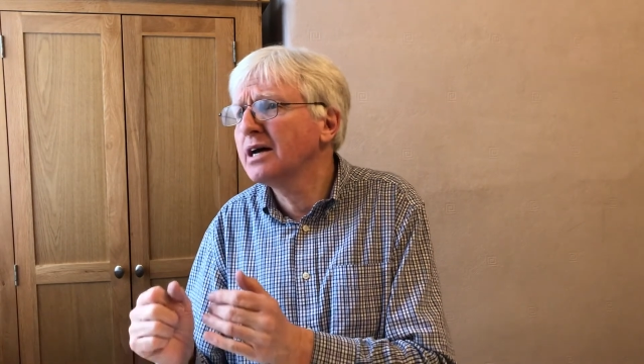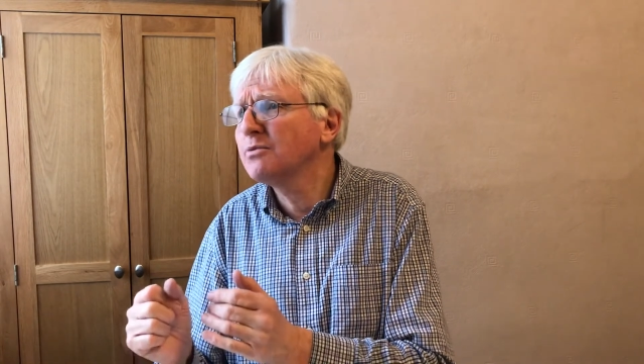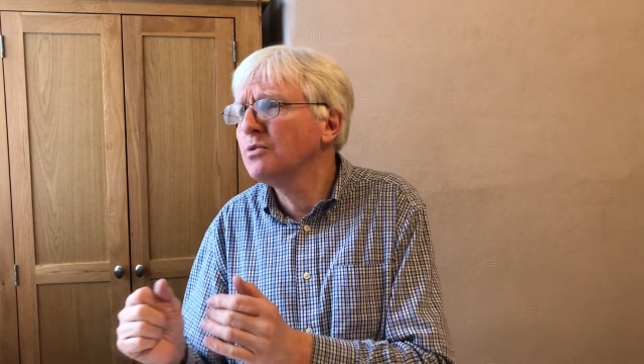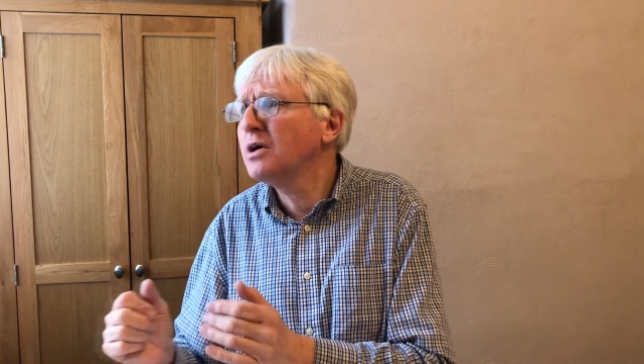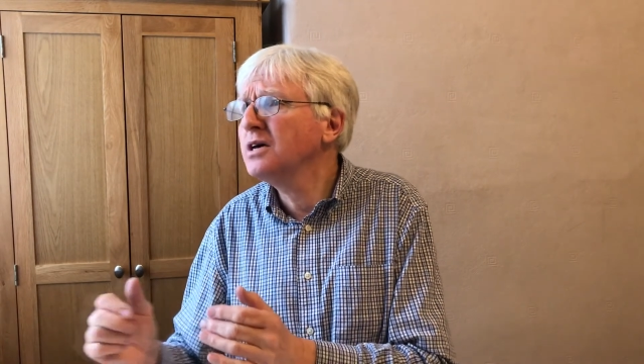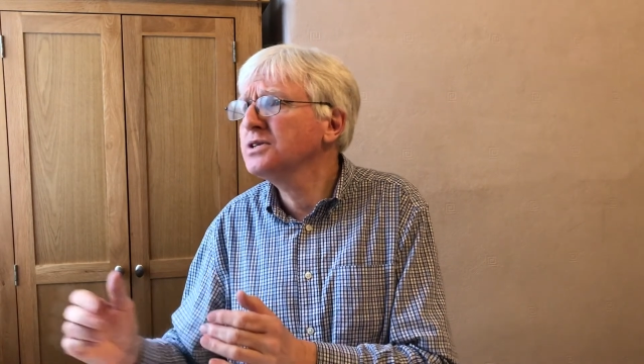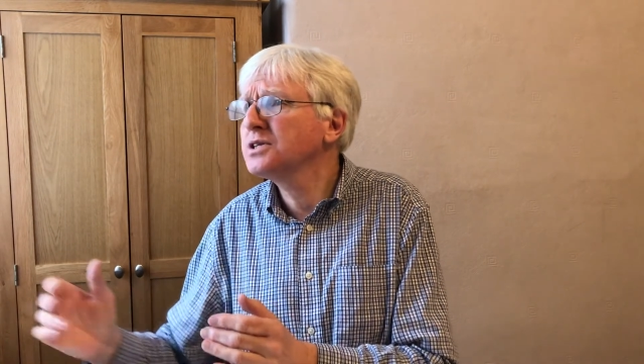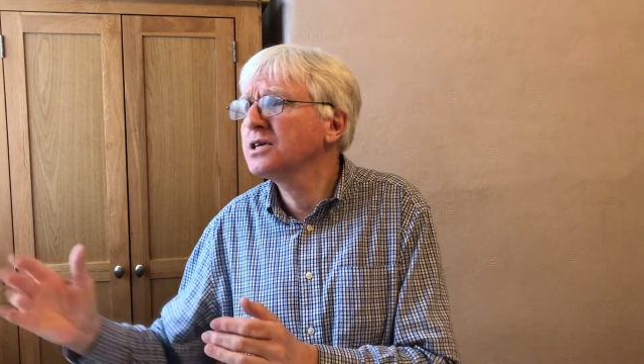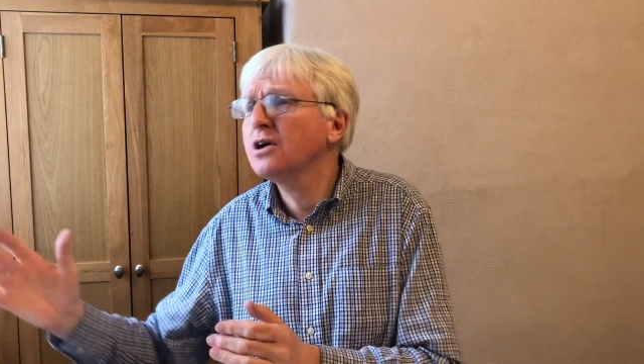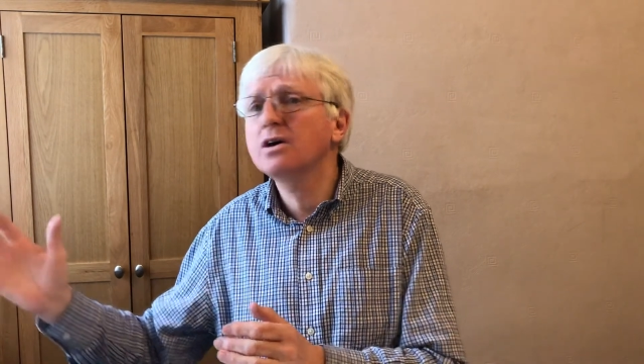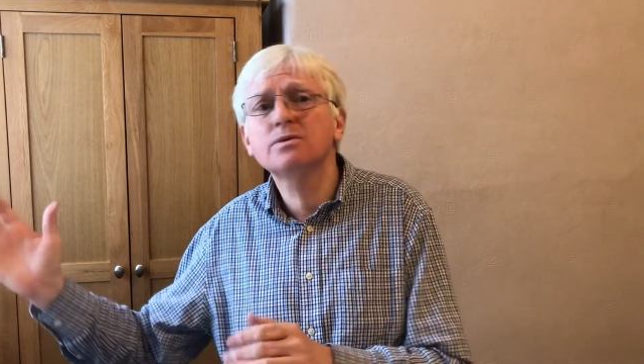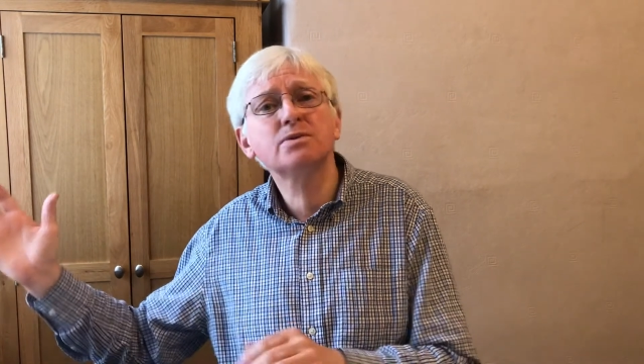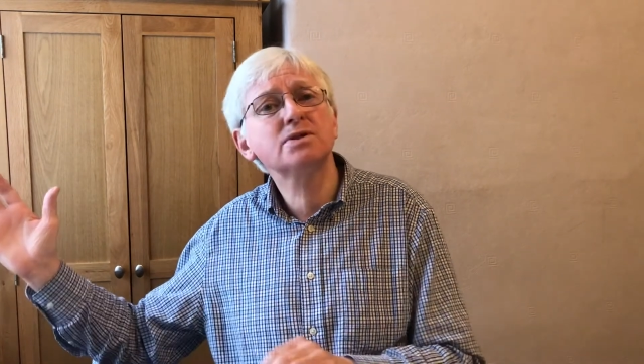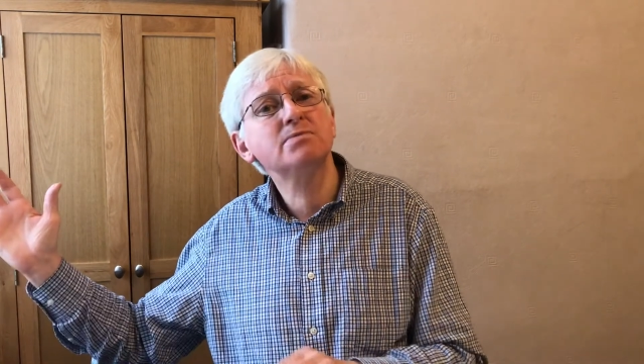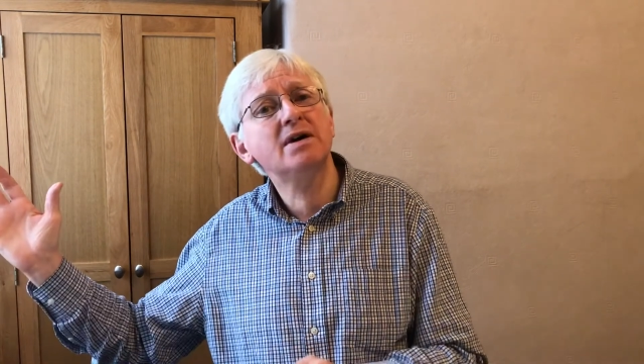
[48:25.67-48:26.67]
I was,
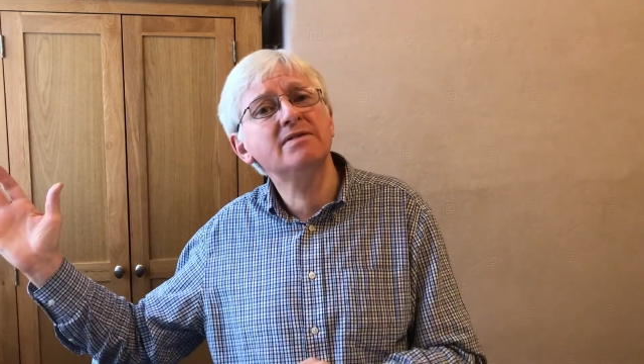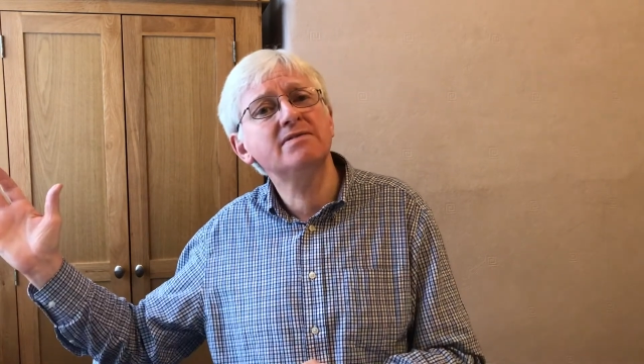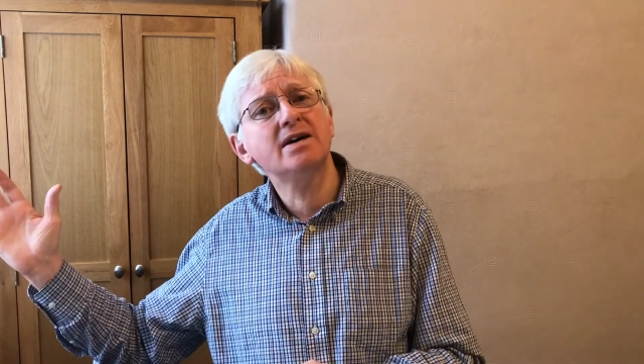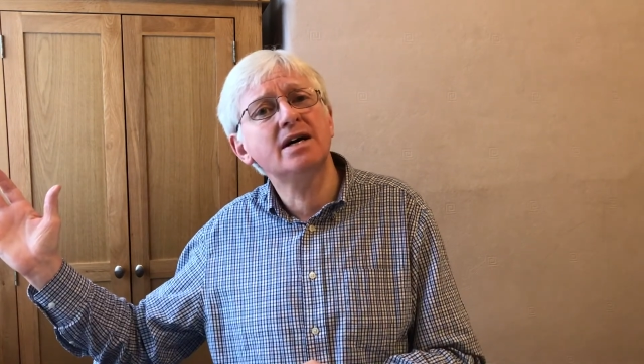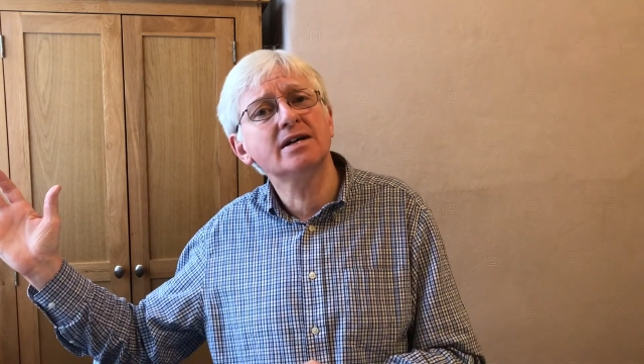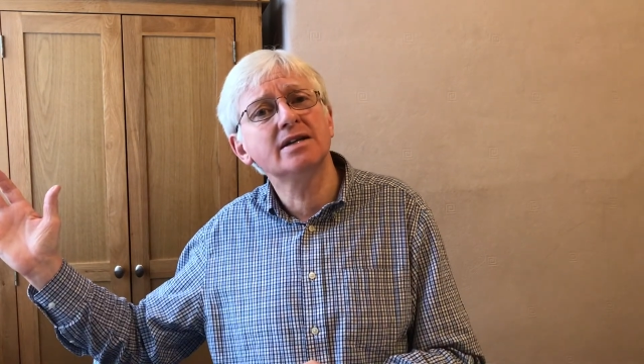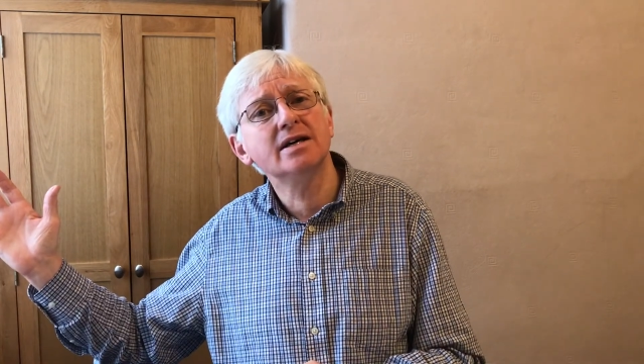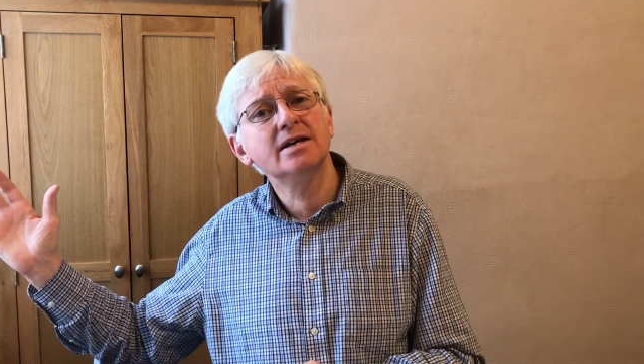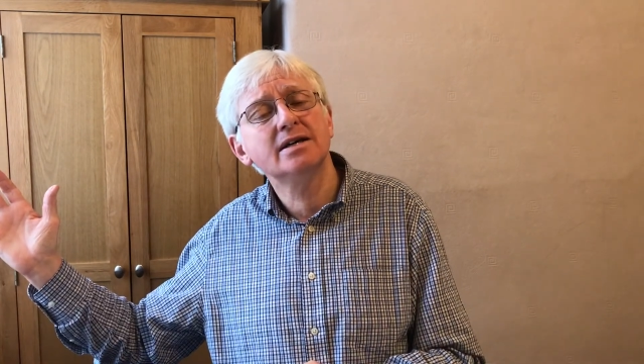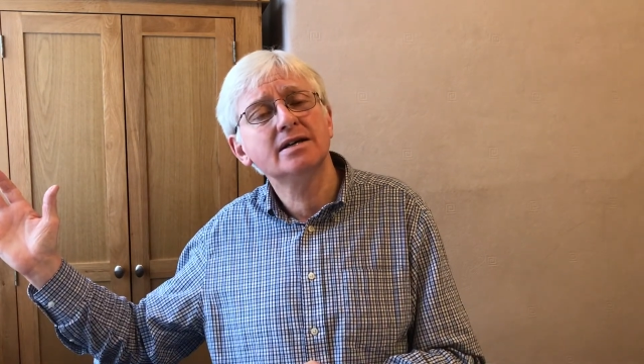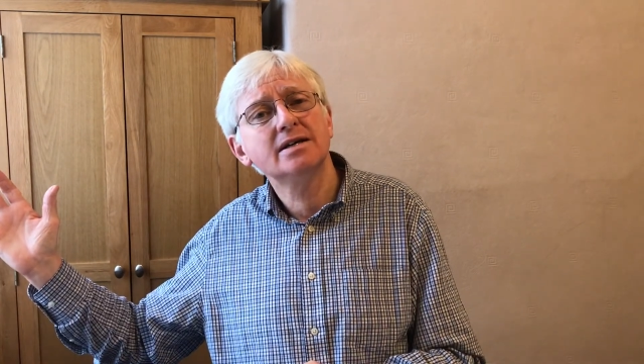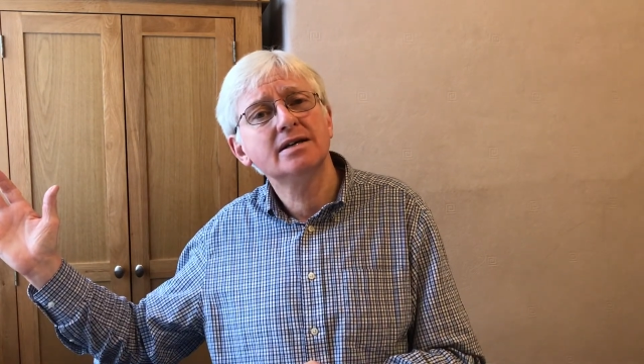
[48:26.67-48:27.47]
God was my Father.